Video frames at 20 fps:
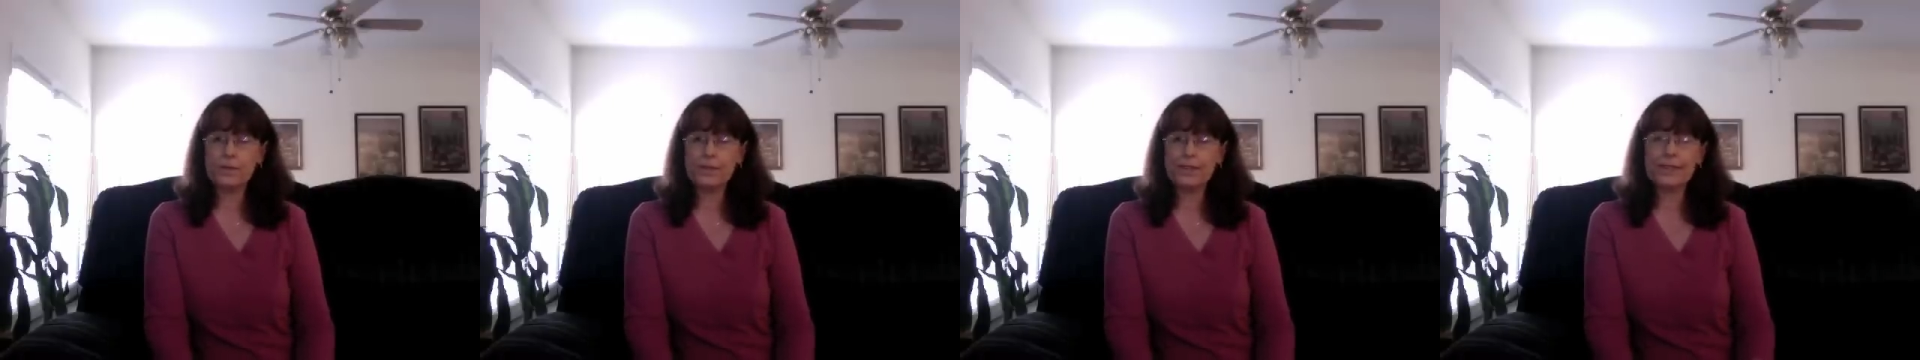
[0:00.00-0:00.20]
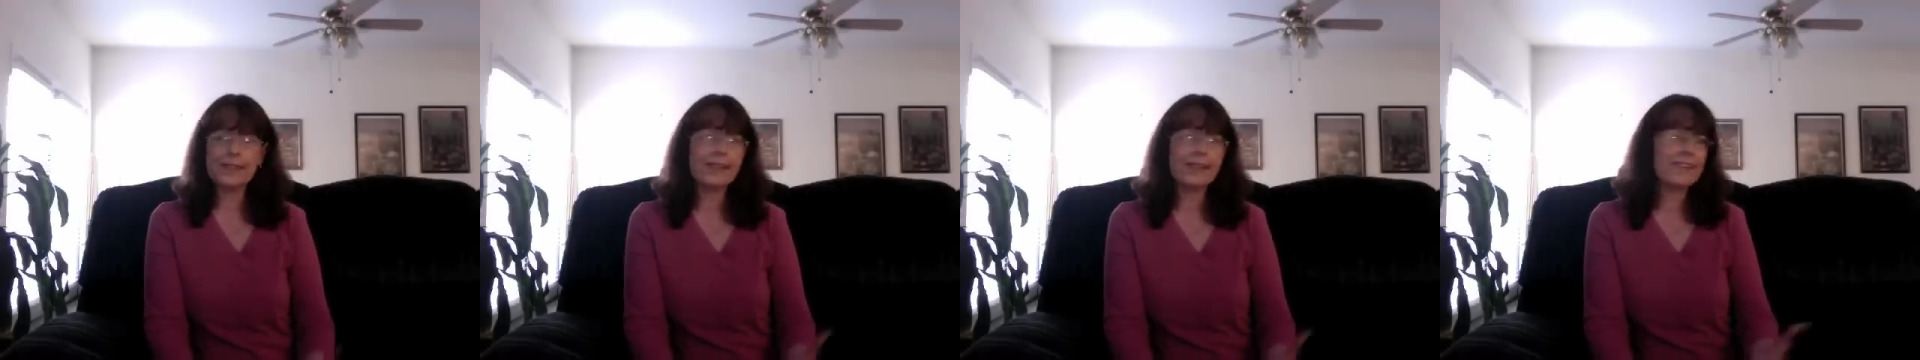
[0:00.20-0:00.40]

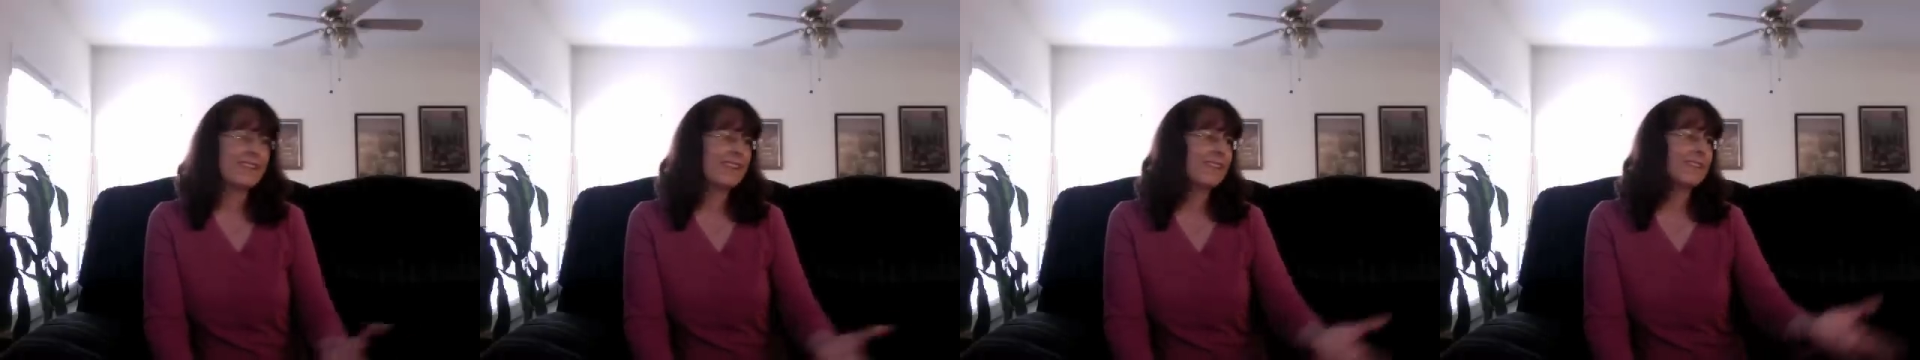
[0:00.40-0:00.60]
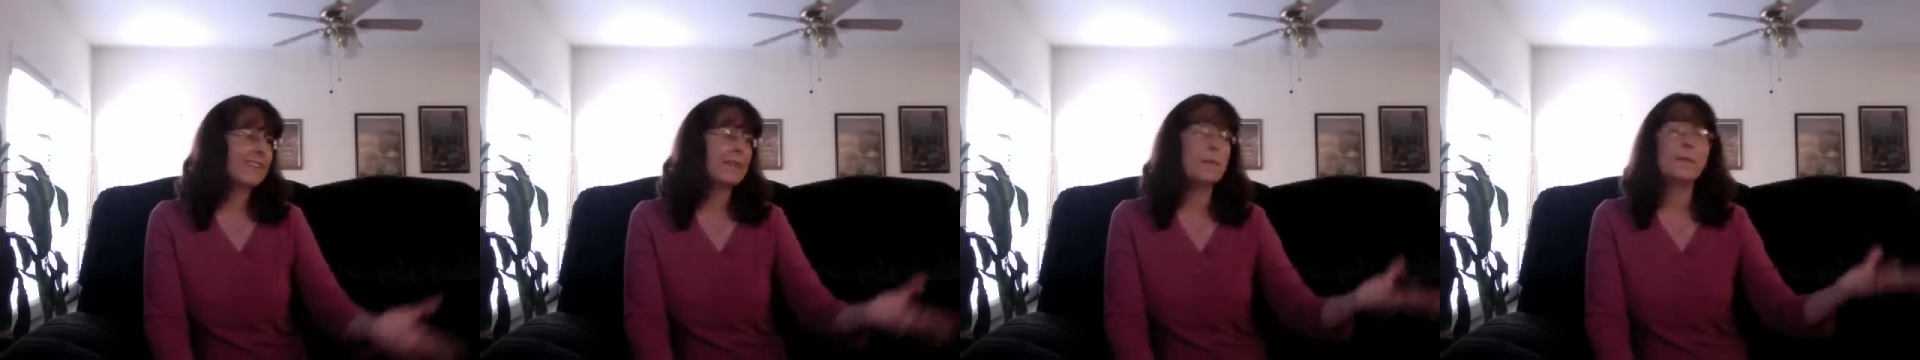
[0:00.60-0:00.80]
let's say
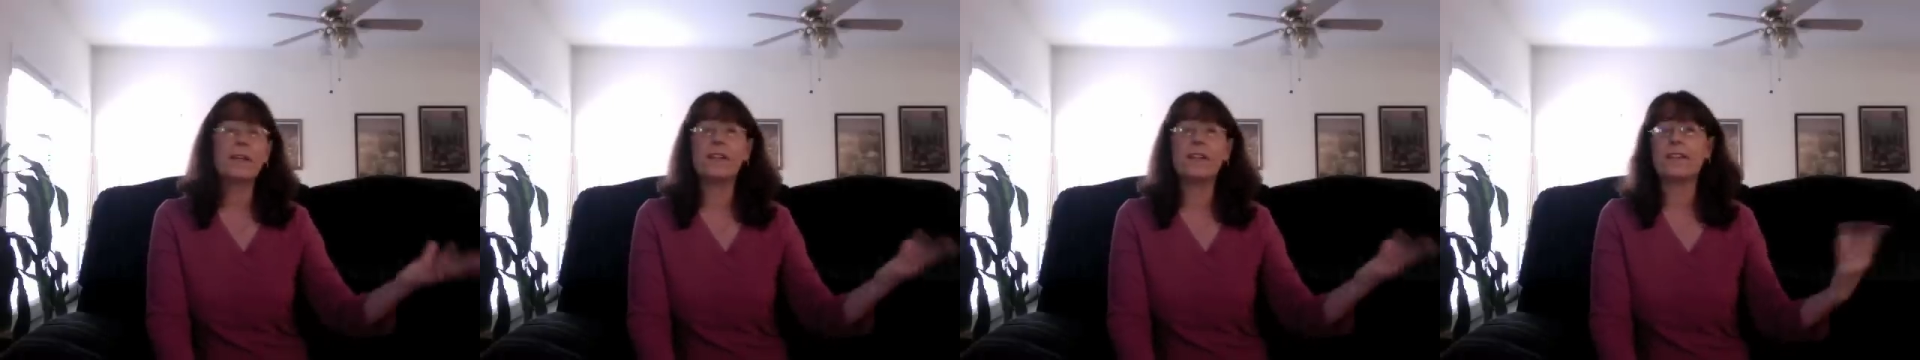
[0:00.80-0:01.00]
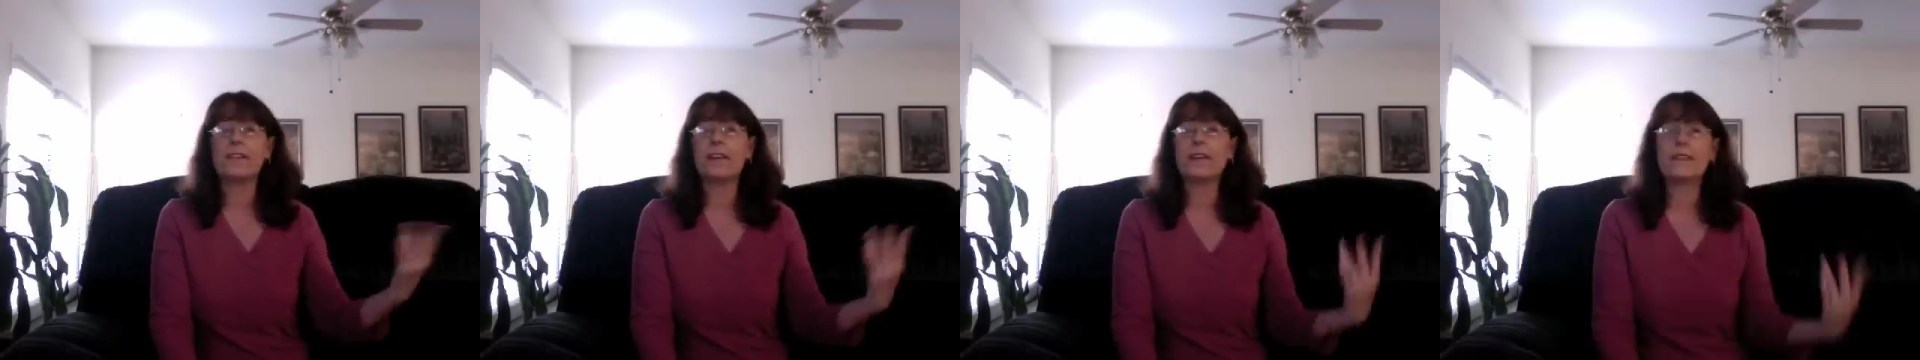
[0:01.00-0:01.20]
somebody
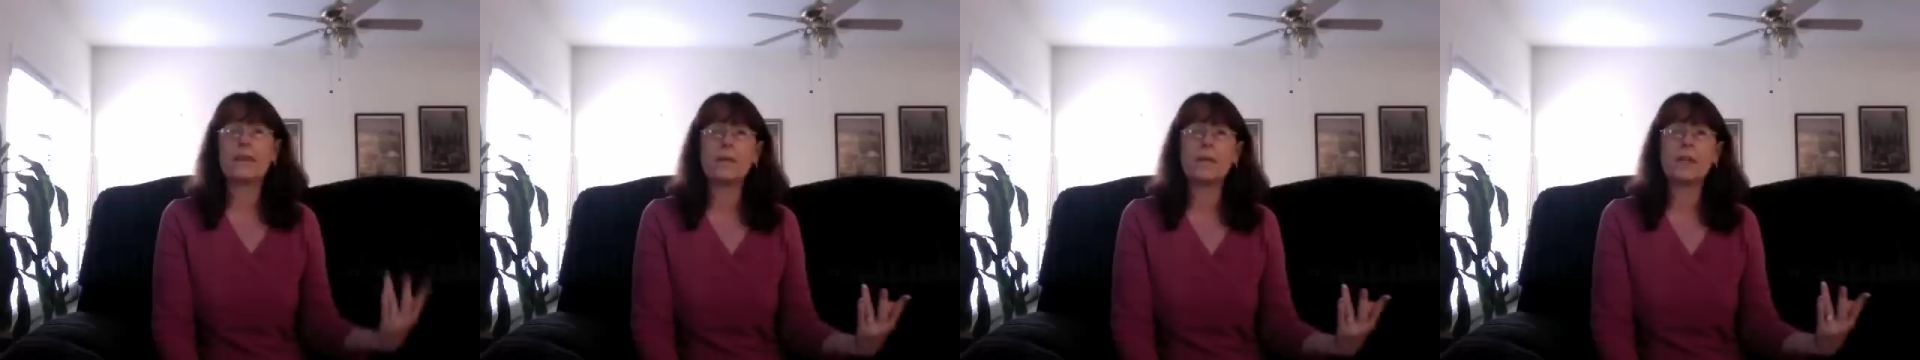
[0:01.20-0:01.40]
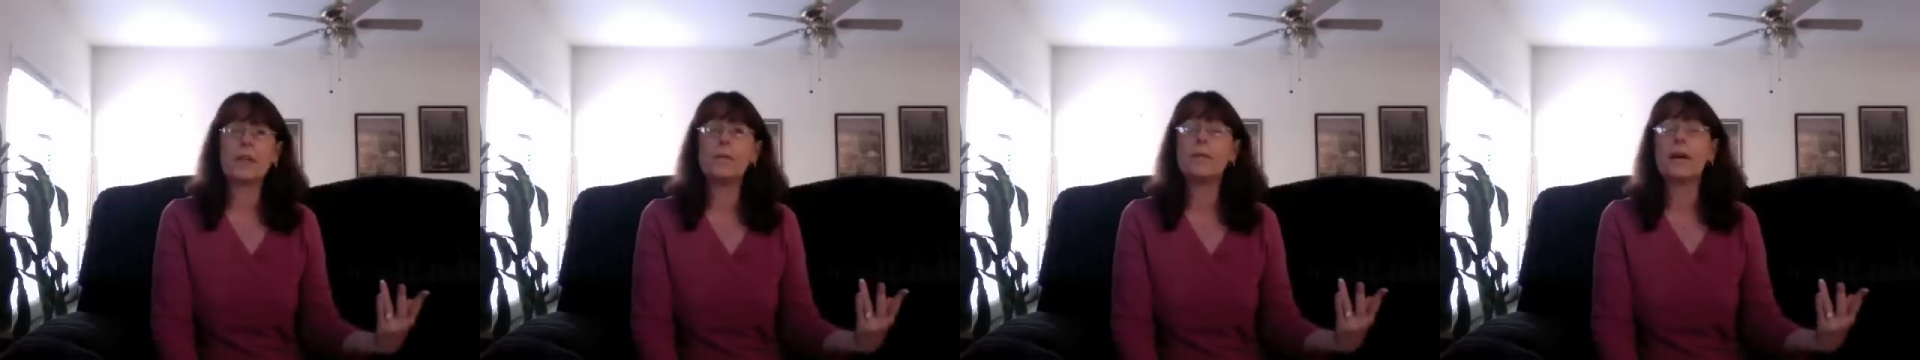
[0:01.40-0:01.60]
said
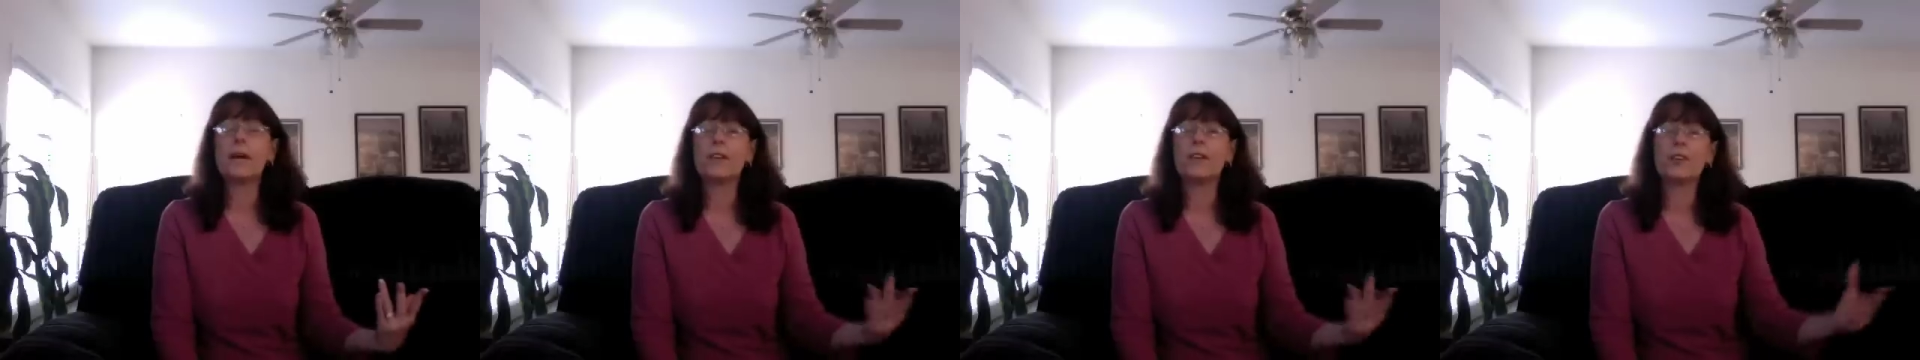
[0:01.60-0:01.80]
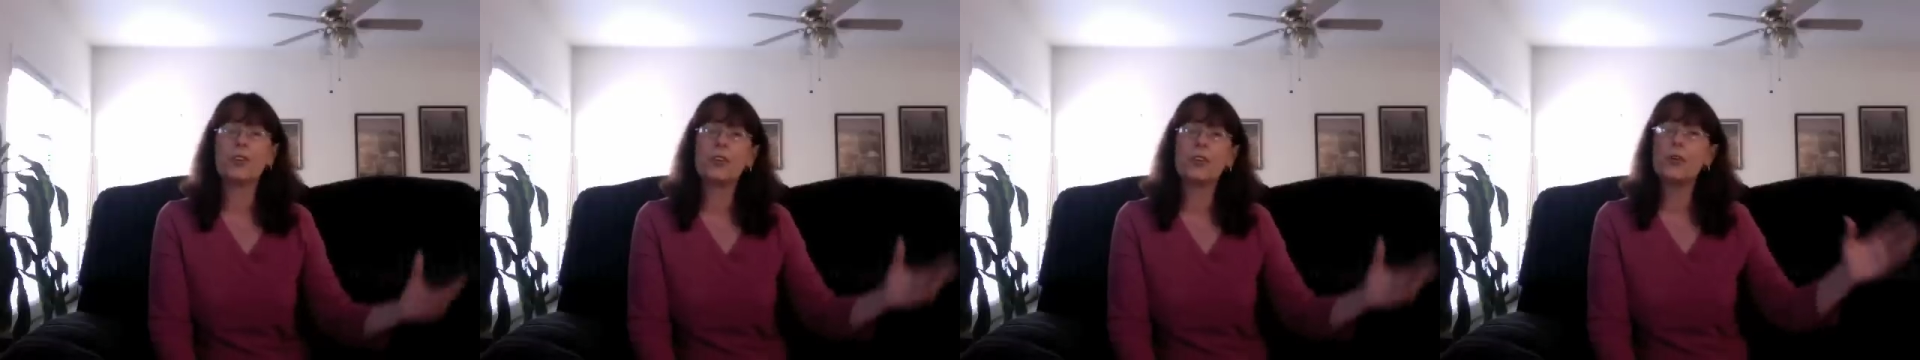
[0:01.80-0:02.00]
something about
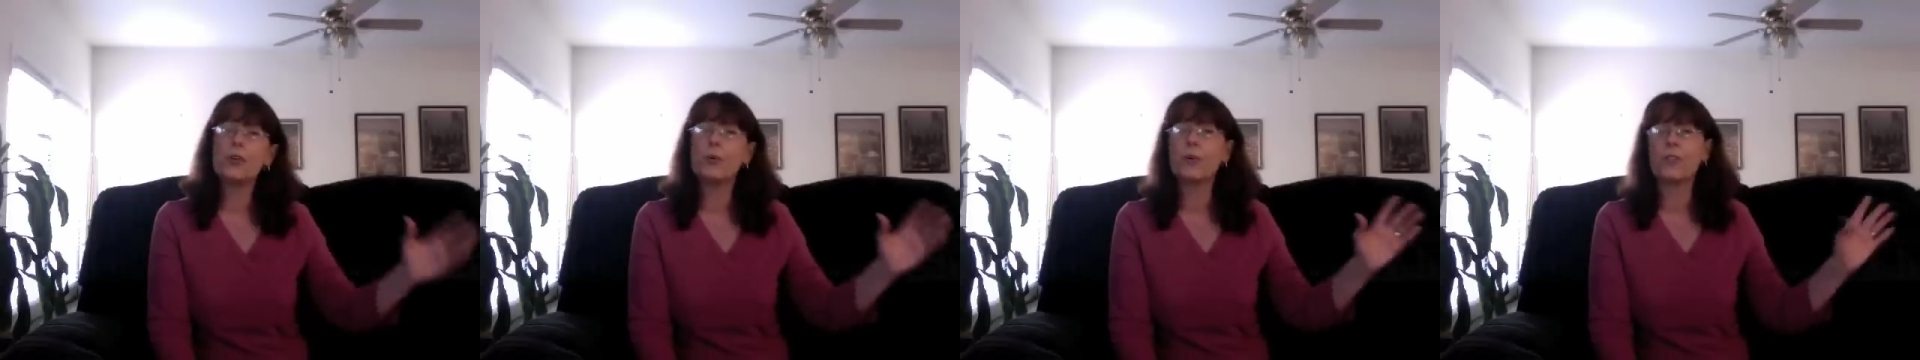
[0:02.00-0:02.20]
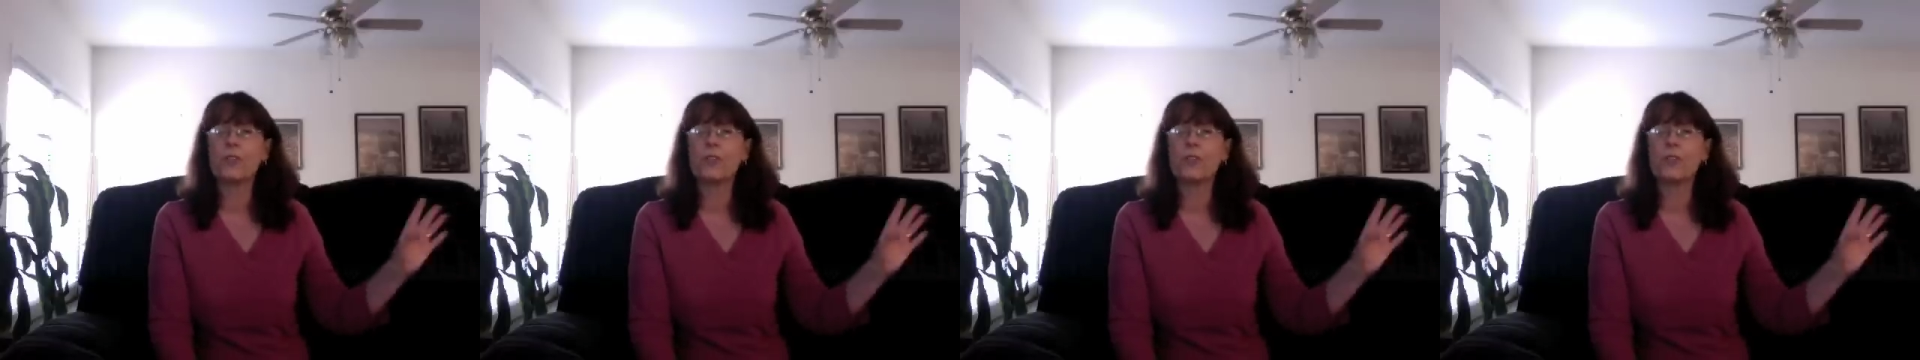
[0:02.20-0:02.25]
you or